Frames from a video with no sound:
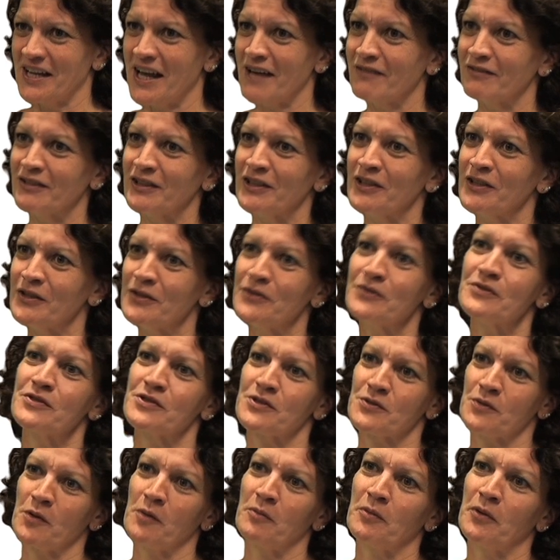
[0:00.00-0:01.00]
having used
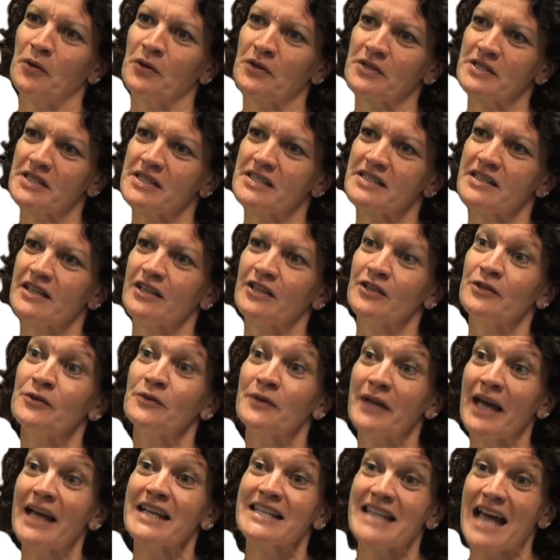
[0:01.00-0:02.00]
SWAPBox, is that you
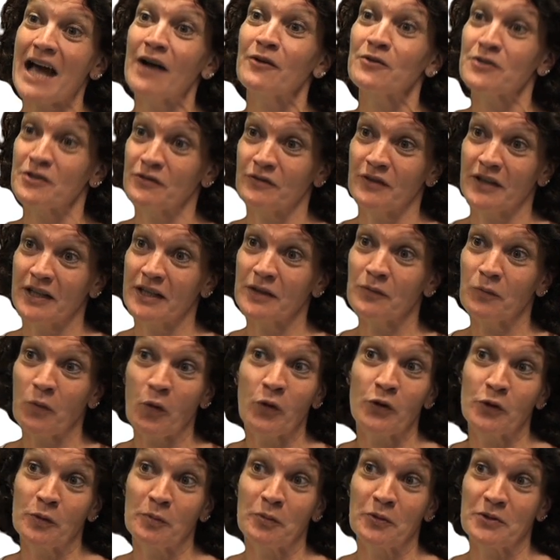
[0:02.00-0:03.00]
get out of it
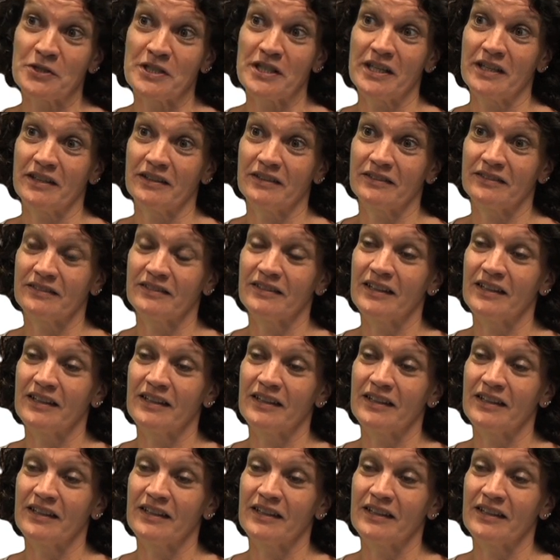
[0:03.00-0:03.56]
what you put in.